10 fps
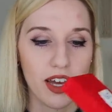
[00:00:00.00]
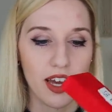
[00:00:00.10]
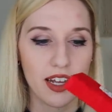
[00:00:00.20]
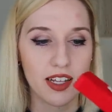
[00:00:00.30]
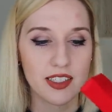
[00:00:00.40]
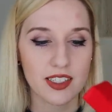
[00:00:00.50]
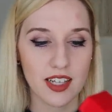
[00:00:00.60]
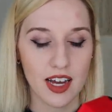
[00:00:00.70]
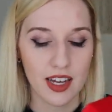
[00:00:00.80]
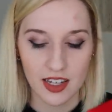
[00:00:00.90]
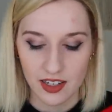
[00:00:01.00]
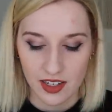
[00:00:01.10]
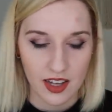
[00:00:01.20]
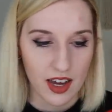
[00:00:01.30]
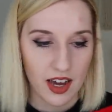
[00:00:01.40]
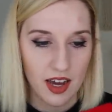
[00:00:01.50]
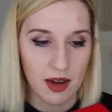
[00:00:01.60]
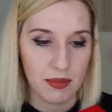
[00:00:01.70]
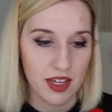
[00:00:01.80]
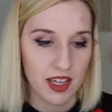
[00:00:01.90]
and inside
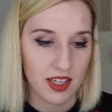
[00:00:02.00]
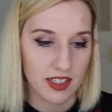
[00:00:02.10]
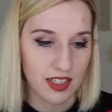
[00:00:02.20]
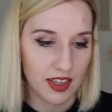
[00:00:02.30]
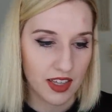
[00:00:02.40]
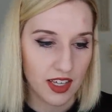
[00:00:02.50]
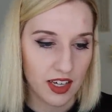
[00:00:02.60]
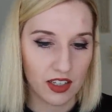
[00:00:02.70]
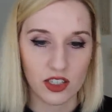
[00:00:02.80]
um, is the